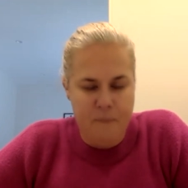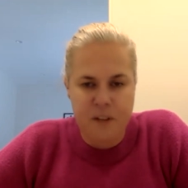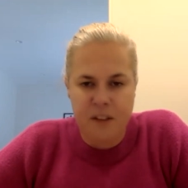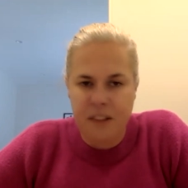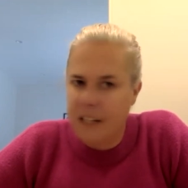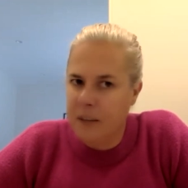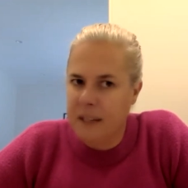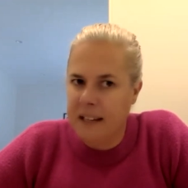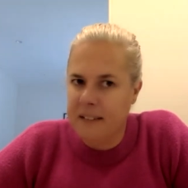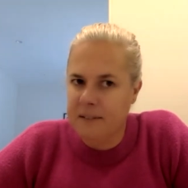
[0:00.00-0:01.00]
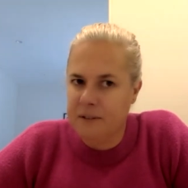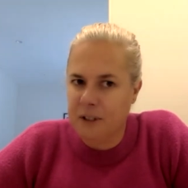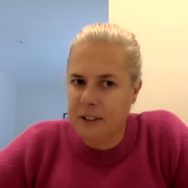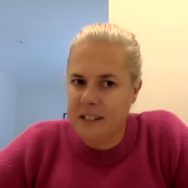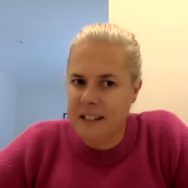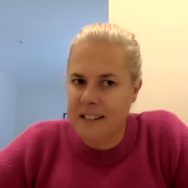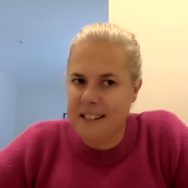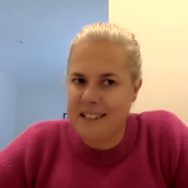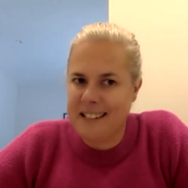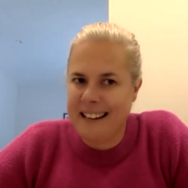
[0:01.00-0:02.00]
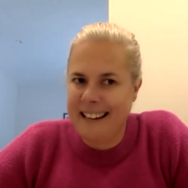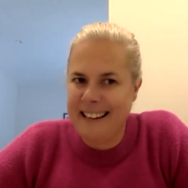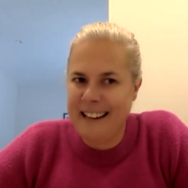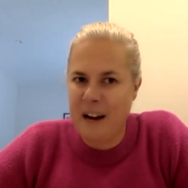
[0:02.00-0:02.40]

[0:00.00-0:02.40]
So thank you again for all attending today,